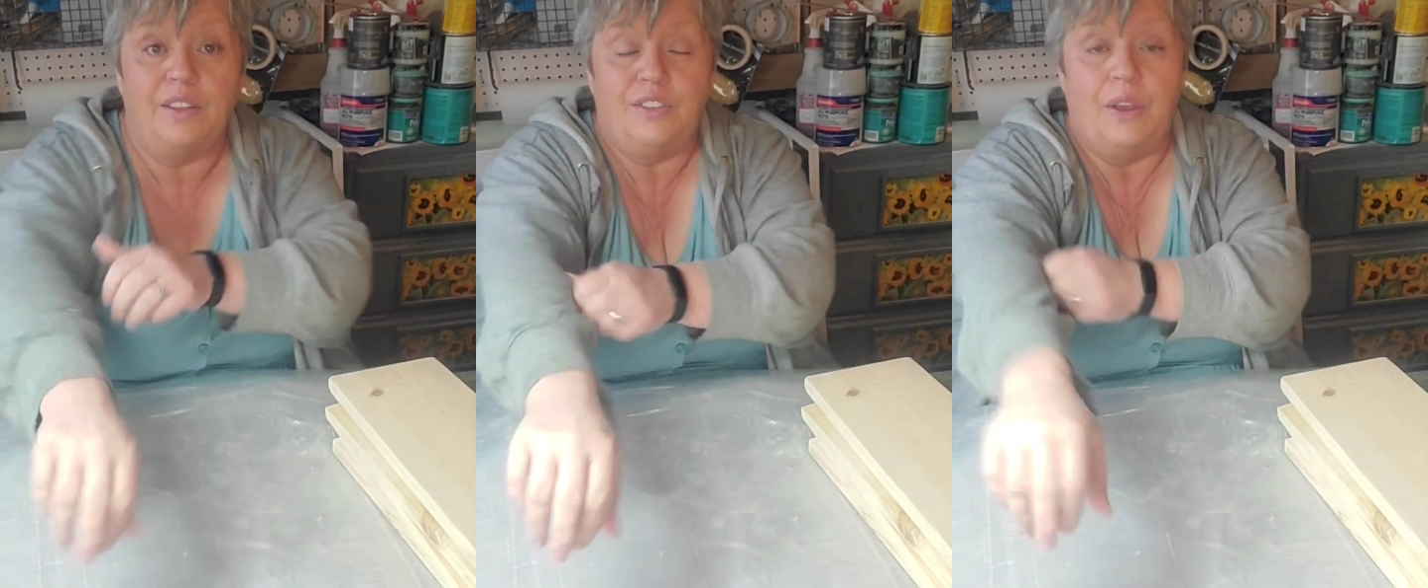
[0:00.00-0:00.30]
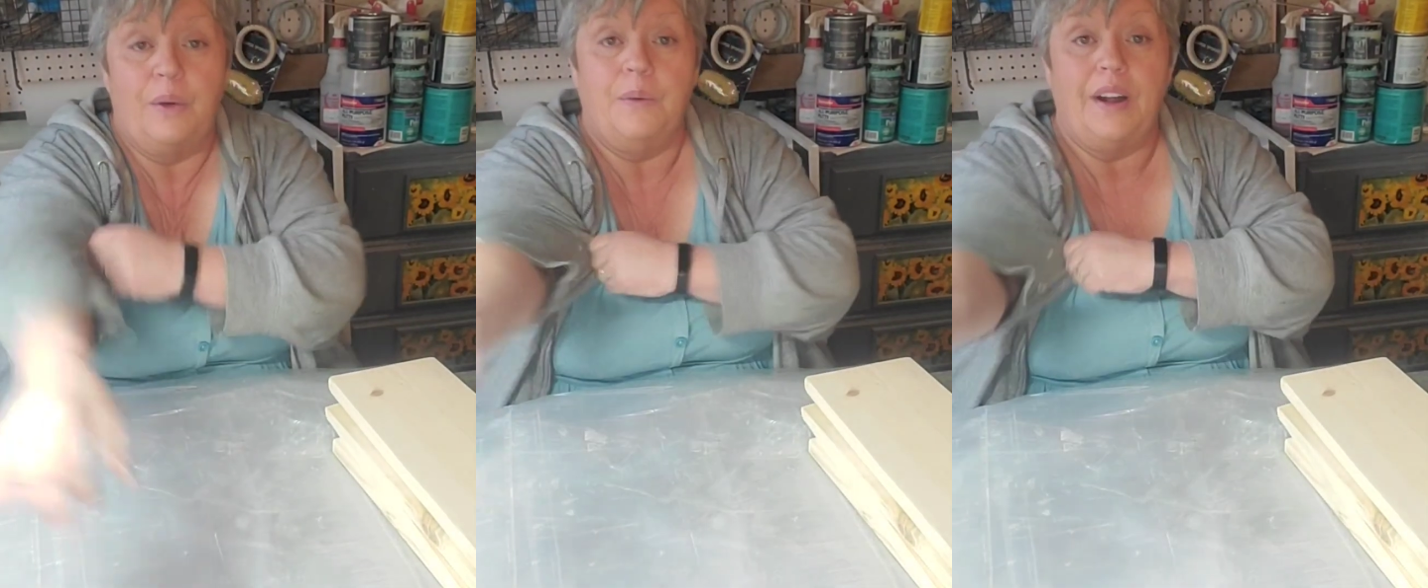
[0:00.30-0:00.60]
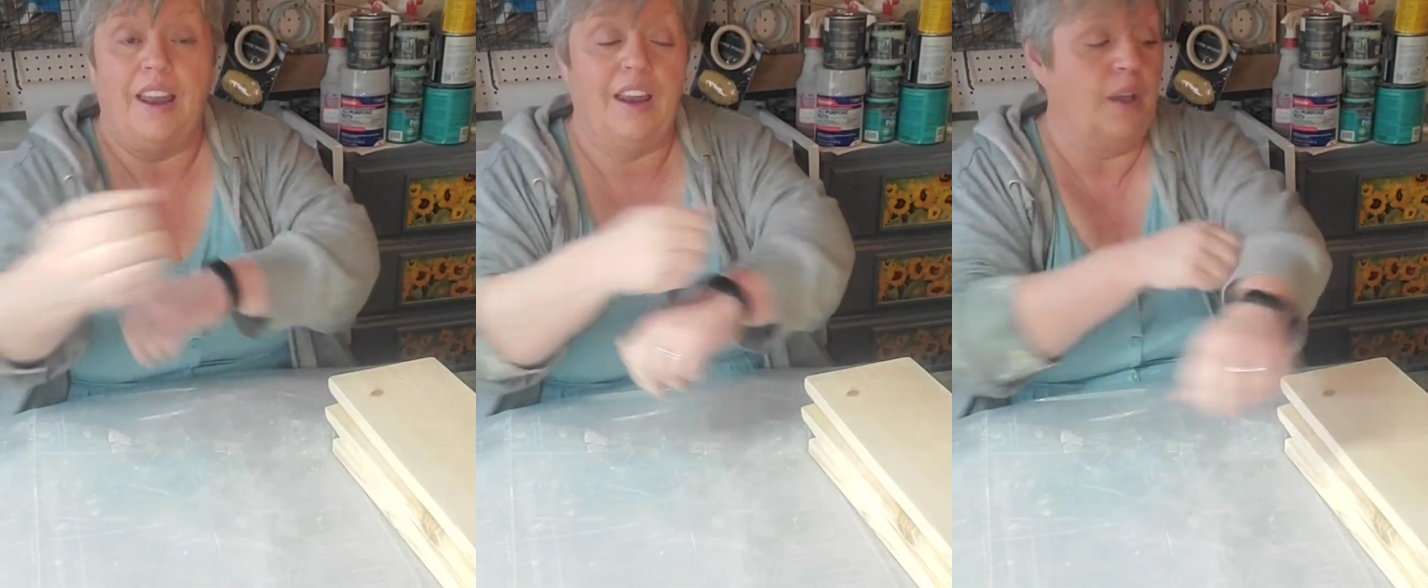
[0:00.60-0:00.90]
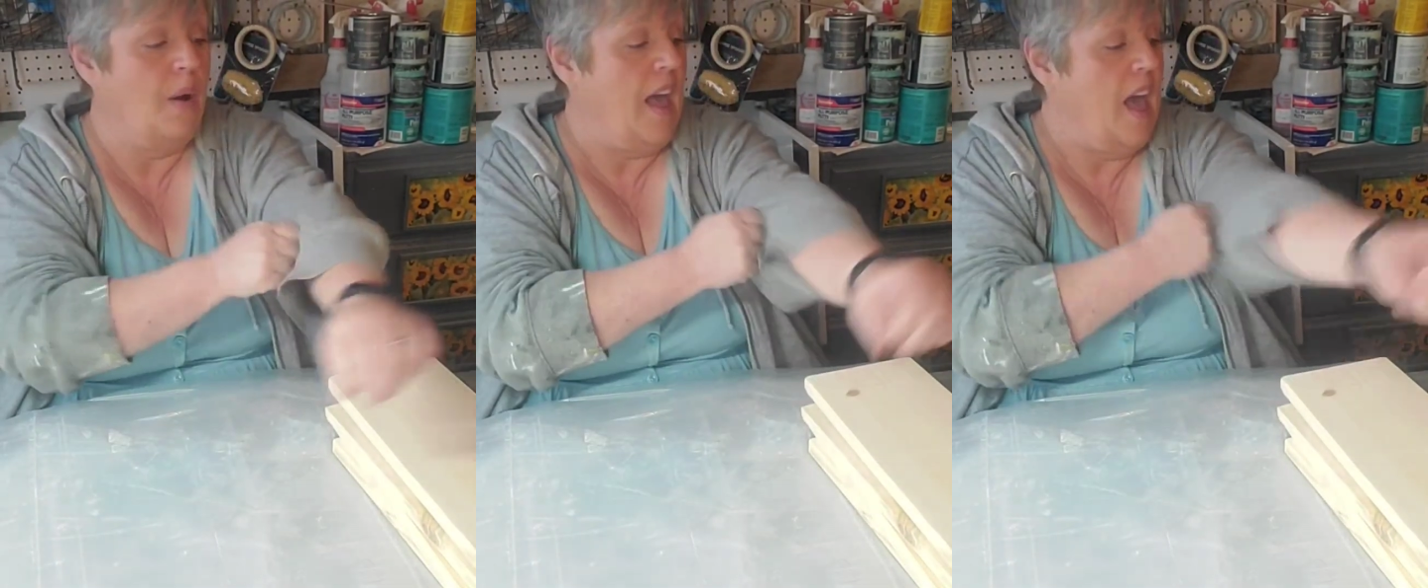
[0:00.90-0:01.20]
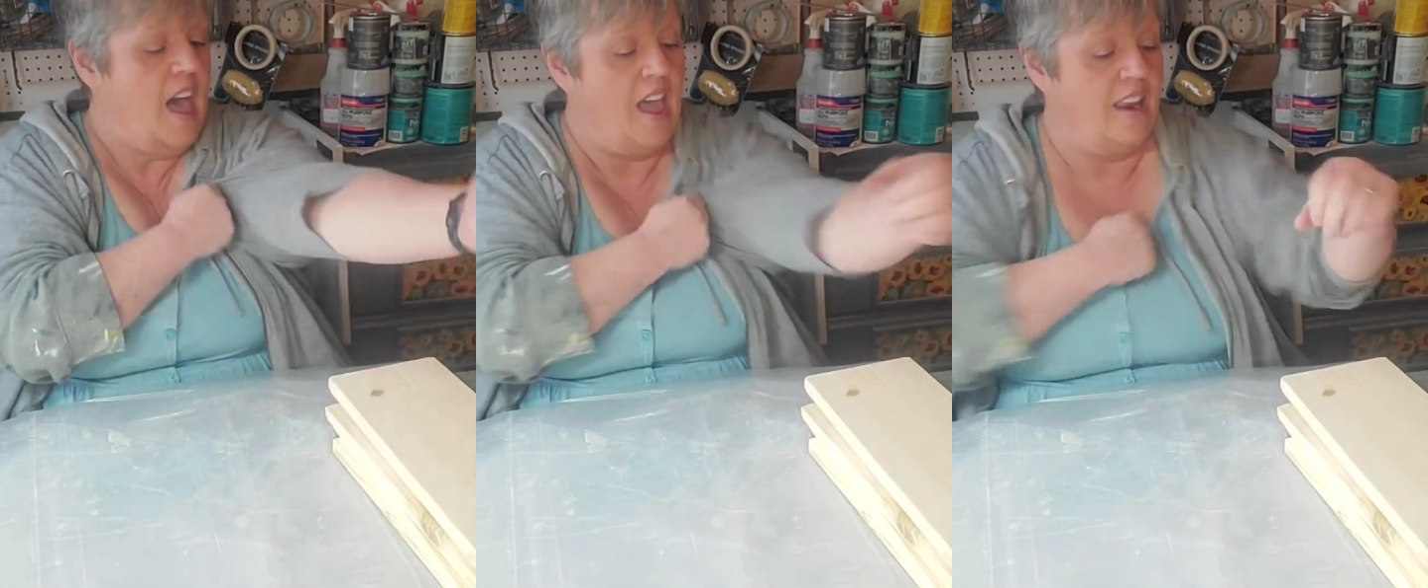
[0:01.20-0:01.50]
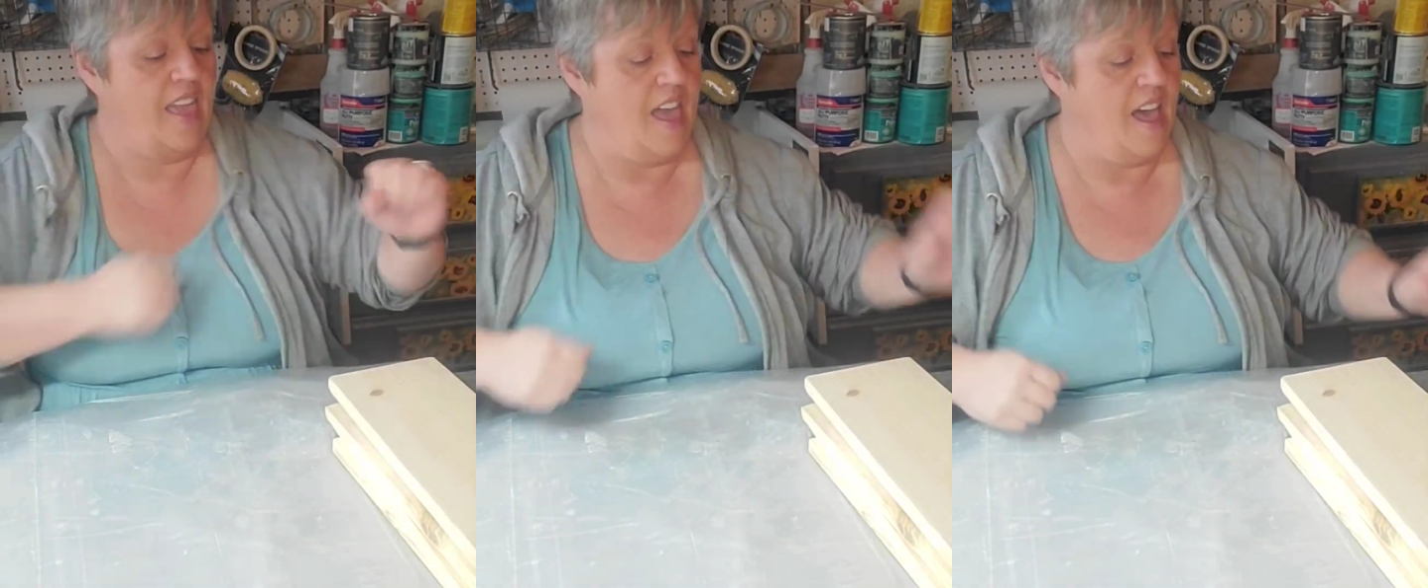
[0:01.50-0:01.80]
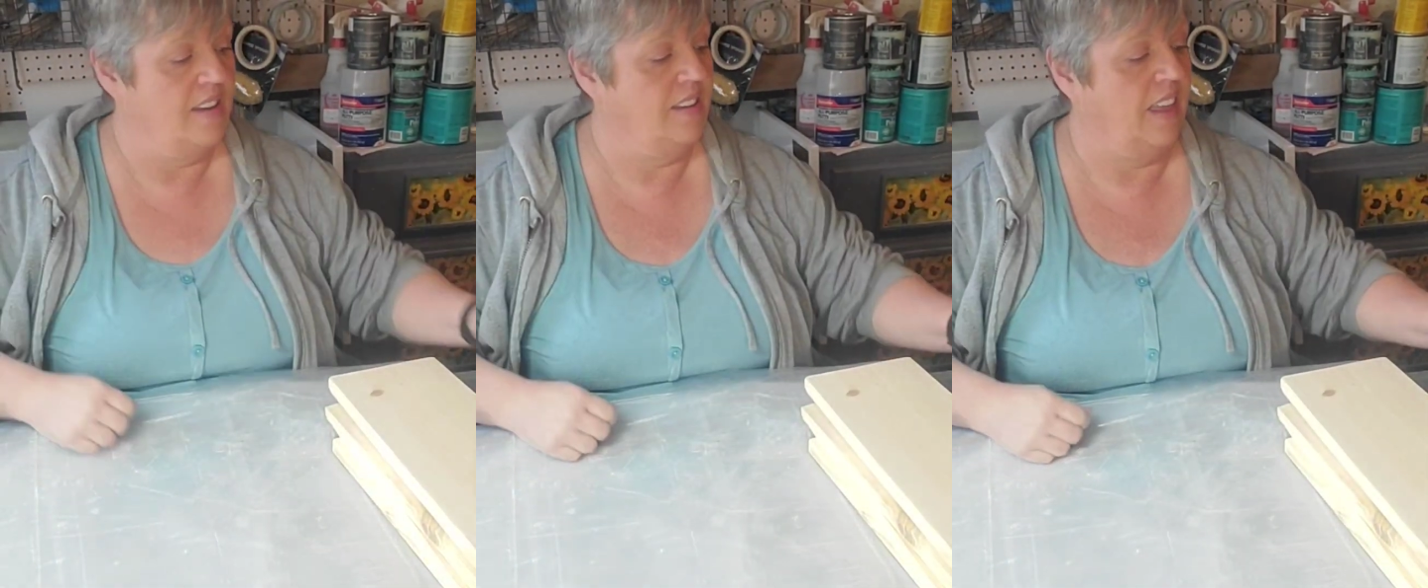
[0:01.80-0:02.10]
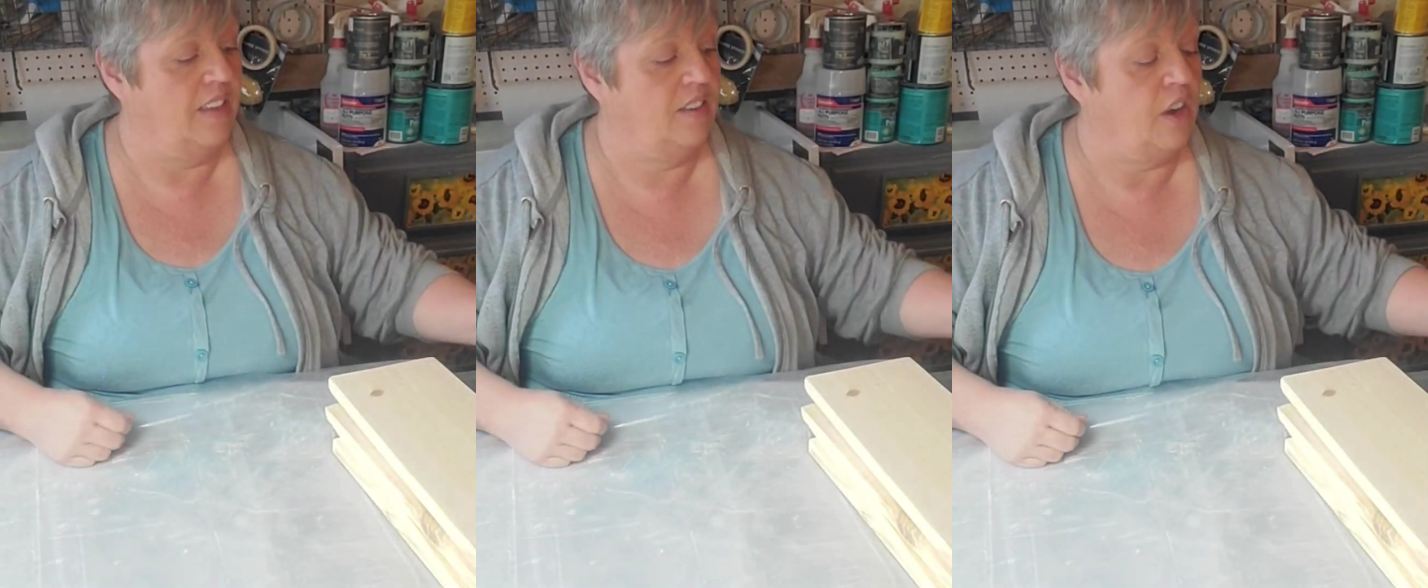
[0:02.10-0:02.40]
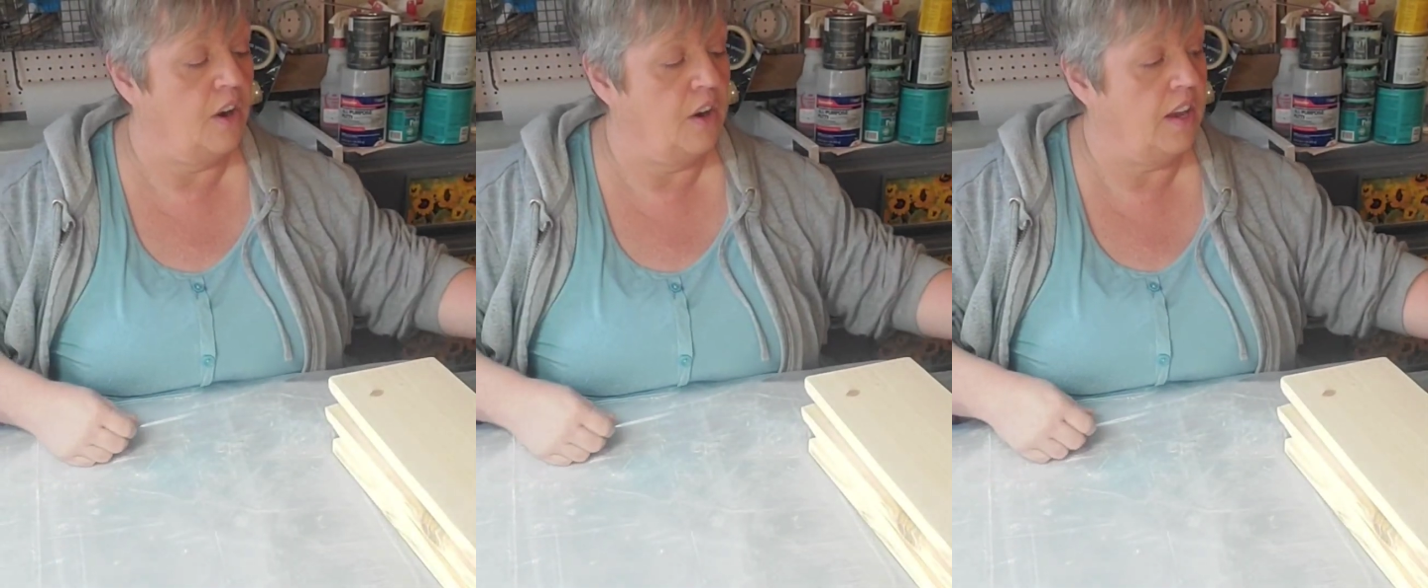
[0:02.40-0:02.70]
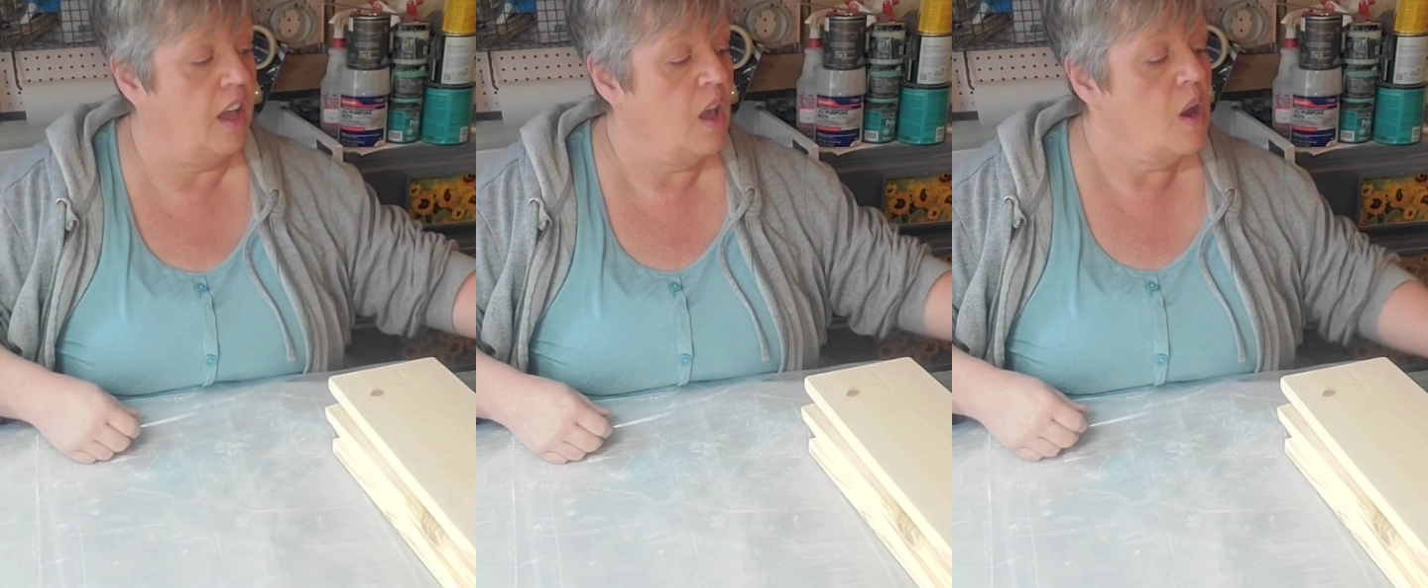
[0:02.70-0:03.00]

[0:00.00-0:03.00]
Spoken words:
so we're going to go ahead and get started.